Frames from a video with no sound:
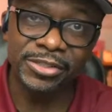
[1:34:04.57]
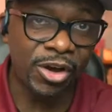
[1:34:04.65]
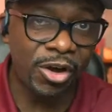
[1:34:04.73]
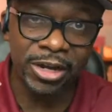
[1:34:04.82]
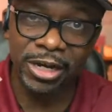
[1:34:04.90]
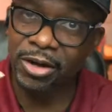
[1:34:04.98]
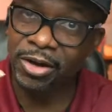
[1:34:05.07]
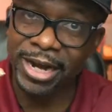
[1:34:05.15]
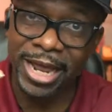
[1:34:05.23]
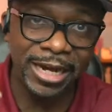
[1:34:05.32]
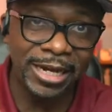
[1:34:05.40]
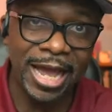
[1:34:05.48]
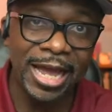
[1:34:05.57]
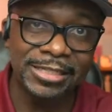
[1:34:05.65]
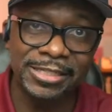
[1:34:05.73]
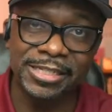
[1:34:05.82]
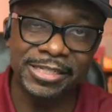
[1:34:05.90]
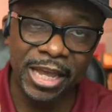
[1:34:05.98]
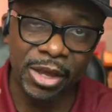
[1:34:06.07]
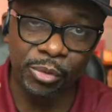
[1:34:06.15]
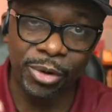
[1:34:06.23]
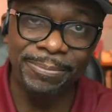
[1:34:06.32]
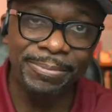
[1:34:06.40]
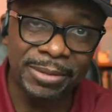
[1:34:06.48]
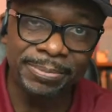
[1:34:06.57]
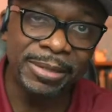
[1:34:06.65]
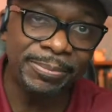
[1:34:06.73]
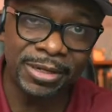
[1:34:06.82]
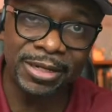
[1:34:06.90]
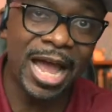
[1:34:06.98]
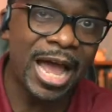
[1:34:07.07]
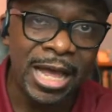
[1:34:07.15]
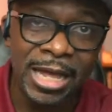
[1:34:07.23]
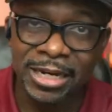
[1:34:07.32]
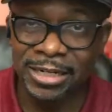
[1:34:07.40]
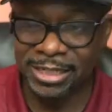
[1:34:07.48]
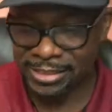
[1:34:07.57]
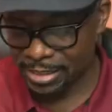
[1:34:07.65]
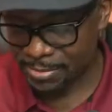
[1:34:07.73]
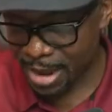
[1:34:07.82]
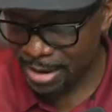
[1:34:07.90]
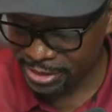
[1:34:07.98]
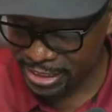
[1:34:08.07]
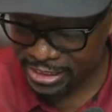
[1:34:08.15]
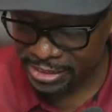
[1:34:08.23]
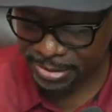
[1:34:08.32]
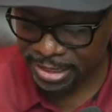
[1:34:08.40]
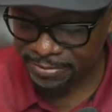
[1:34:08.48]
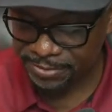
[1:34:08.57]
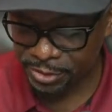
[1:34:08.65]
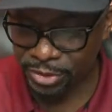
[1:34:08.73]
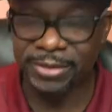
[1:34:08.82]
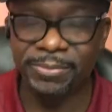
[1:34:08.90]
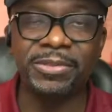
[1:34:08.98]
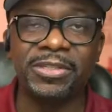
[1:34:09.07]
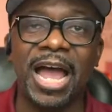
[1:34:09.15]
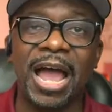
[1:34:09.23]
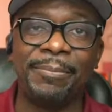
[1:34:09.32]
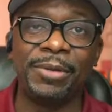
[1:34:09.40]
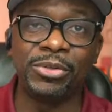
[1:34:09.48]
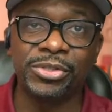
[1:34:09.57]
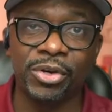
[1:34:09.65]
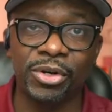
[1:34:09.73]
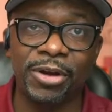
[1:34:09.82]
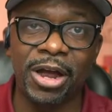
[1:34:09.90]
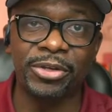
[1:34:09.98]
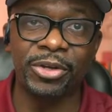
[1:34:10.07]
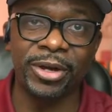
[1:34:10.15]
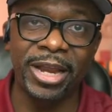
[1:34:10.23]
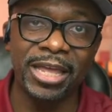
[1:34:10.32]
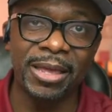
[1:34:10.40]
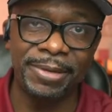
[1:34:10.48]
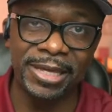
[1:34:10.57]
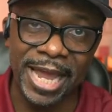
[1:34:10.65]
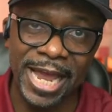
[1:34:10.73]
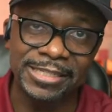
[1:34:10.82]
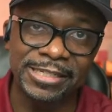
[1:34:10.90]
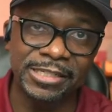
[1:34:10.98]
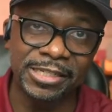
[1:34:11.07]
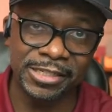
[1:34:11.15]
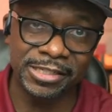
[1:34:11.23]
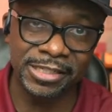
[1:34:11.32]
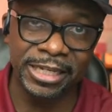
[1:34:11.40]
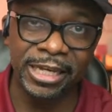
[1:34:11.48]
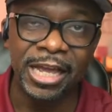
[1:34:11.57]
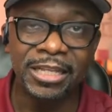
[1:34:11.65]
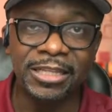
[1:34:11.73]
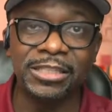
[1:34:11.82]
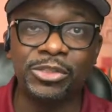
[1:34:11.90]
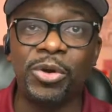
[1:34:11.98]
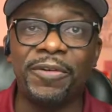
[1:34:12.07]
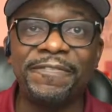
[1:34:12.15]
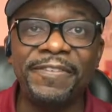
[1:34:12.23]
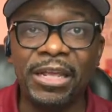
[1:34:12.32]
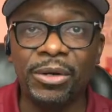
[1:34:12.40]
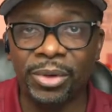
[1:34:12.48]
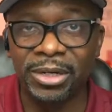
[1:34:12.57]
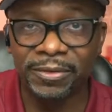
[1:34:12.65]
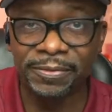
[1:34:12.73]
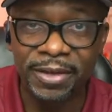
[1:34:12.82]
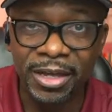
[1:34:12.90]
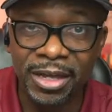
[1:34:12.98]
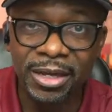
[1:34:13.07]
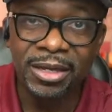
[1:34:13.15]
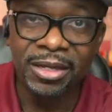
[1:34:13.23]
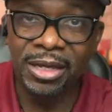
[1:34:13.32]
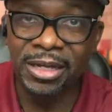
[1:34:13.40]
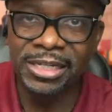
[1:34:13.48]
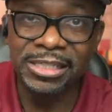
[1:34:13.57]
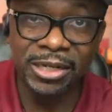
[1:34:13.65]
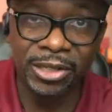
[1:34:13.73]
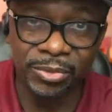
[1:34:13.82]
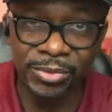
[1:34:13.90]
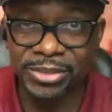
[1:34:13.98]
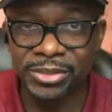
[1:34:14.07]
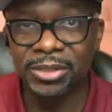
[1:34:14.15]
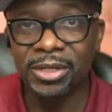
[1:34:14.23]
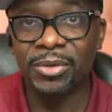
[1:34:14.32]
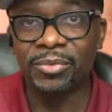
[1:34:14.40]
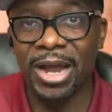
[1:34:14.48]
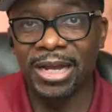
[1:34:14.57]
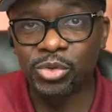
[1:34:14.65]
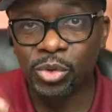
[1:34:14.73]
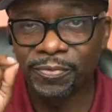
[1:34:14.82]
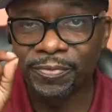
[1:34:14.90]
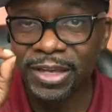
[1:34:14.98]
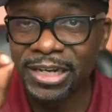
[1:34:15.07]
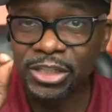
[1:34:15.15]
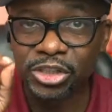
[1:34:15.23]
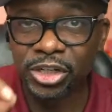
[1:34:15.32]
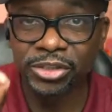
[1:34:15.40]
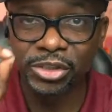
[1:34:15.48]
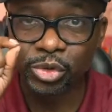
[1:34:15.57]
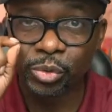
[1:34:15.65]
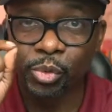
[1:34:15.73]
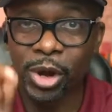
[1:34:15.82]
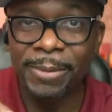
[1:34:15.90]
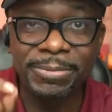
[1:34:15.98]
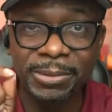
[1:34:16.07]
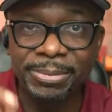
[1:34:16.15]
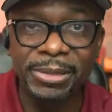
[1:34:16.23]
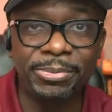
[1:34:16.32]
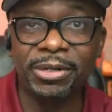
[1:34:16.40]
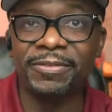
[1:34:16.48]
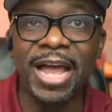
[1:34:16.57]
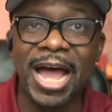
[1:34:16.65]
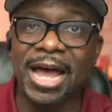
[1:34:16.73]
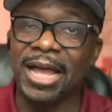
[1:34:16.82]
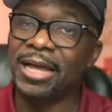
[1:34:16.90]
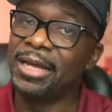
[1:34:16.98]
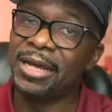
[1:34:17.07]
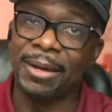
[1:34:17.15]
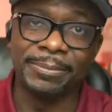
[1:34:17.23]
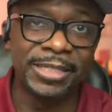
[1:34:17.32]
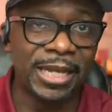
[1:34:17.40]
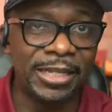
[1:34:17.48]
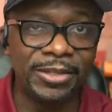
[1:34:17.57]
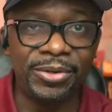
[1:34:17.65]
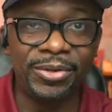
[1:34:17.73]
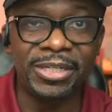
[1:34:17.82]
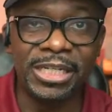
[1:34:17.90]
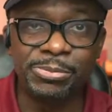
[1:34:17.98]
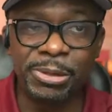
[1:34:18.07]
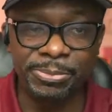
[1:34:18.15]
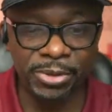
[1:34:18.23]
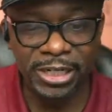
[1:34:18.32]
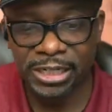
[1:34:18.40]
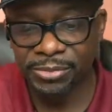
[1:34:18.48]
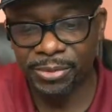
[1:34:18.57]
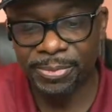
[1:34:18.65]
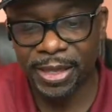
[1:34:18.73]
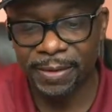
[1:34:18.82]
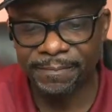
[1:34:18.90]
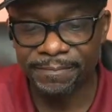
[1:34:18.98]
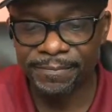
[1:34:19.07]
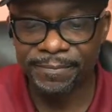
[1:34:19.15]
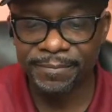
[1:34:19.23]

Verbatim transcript: is talking all that nonsense and raping the people of God, listen, the Bible says it's better for you to tie a millstone around your neck and be cast into the sea than to offend one of uh, these little ones right? To offend the church, to rape the people of God. I'm telling you, these people need to repent.